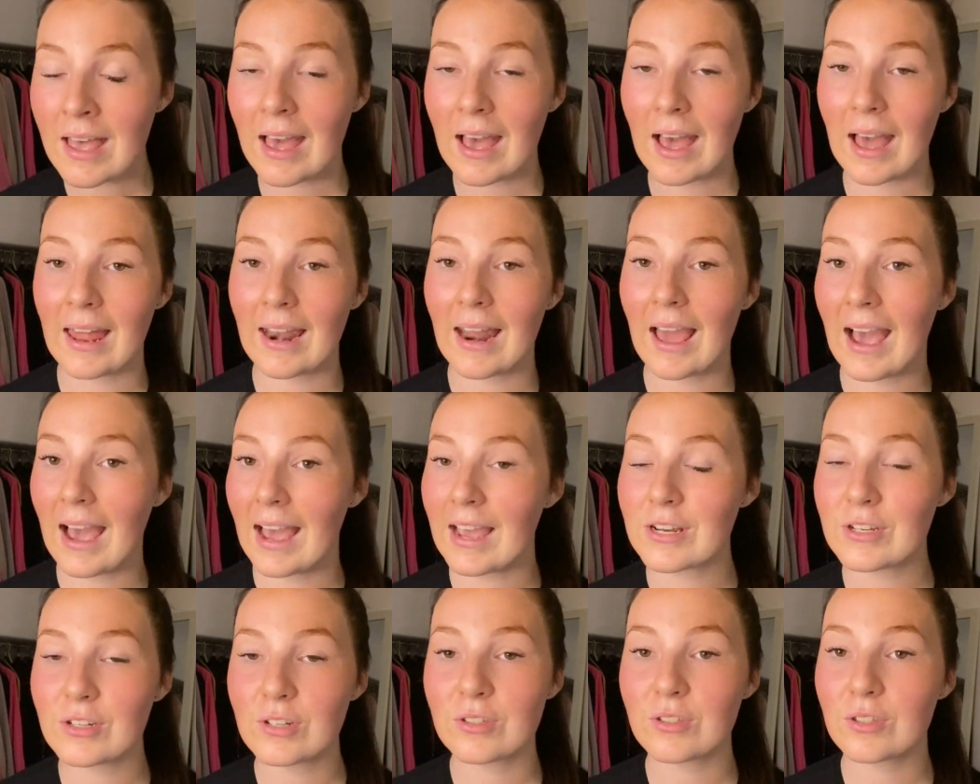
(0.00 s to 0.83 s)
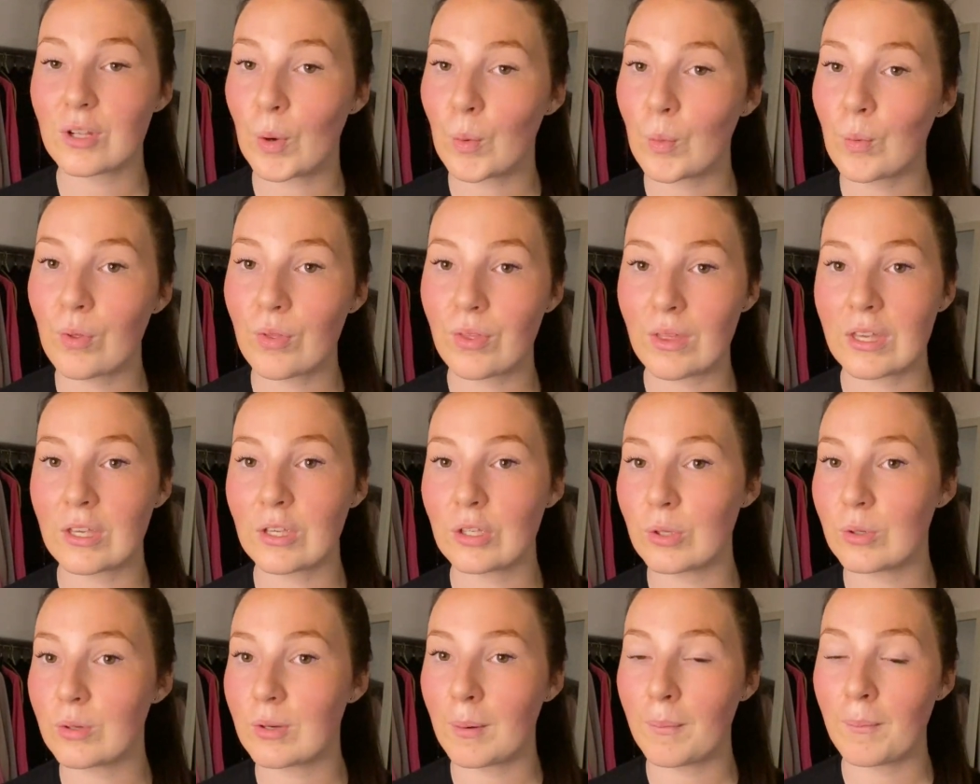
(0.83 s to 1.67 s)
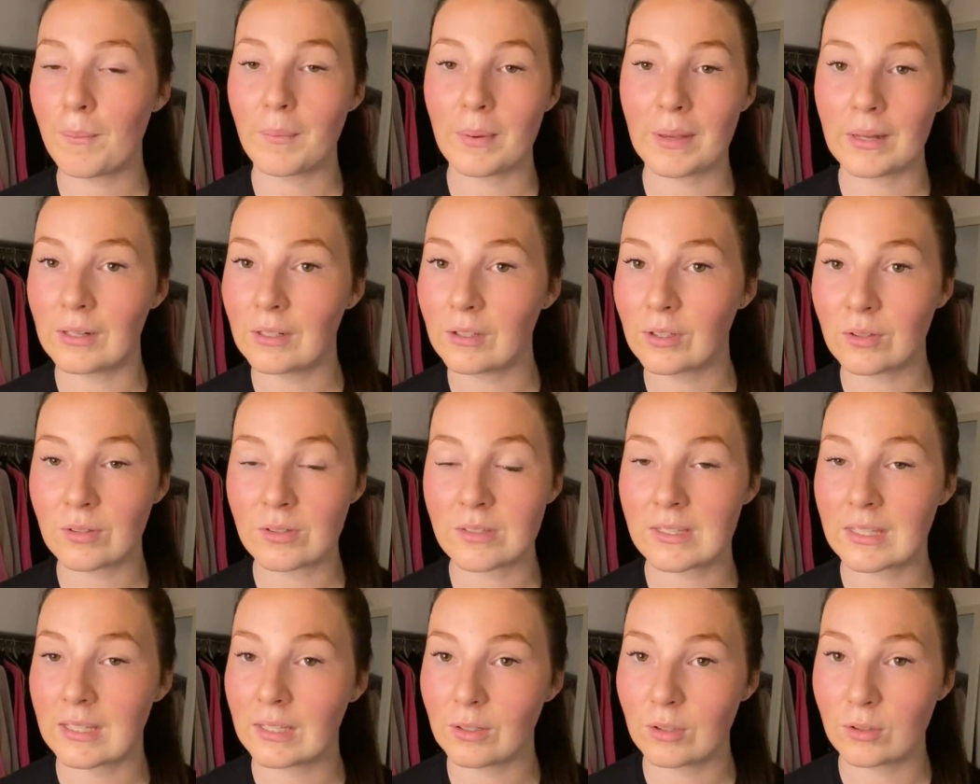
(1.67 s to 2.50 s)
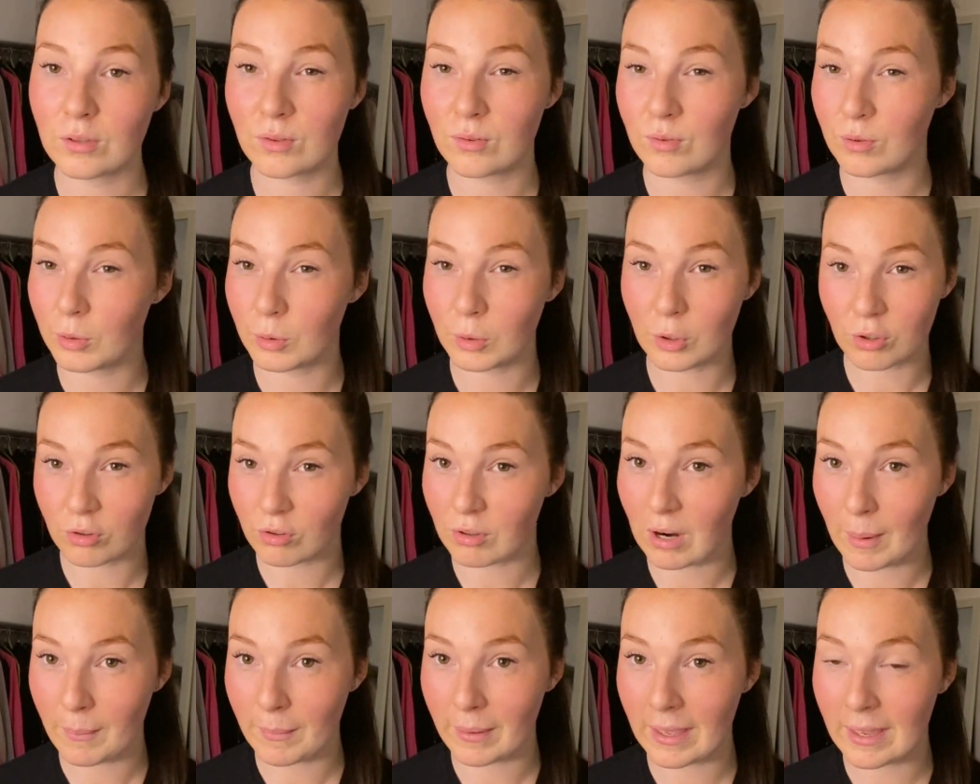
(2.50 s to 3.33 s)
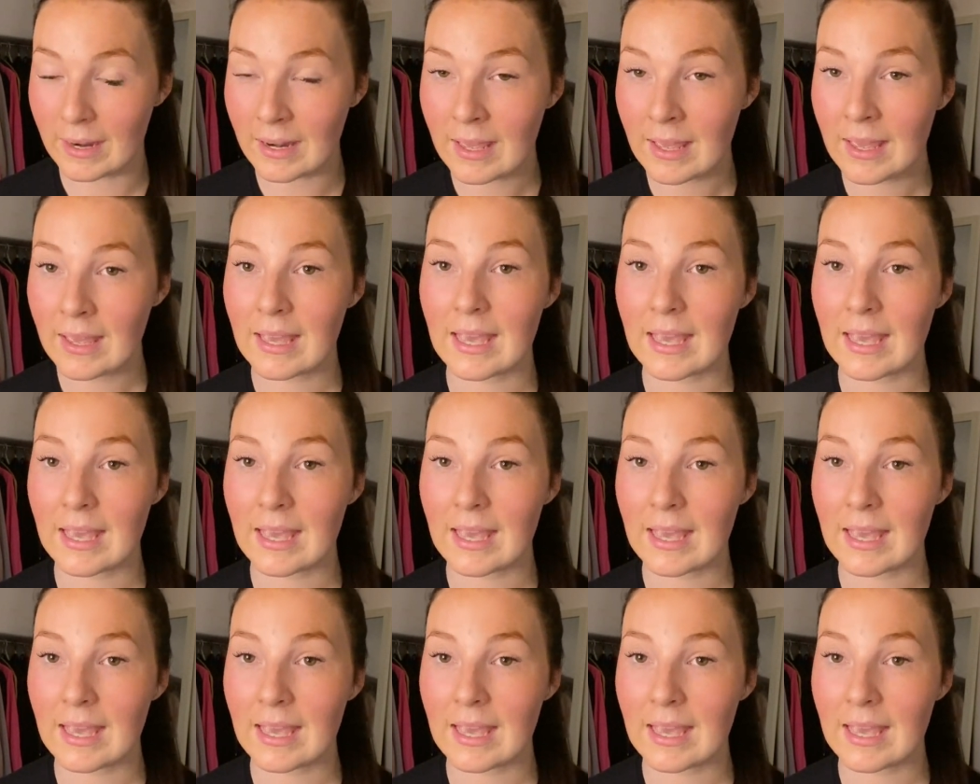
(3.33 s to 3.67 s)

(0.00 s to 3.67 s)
And I just don't think you can build on skills through cramming.